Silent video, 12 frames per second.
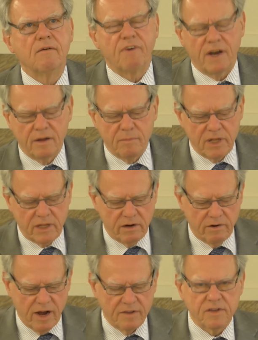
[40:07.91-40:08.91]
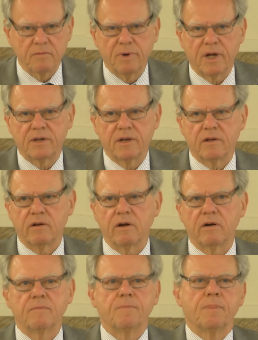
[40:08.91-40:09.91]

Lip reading: fundamental rights in particular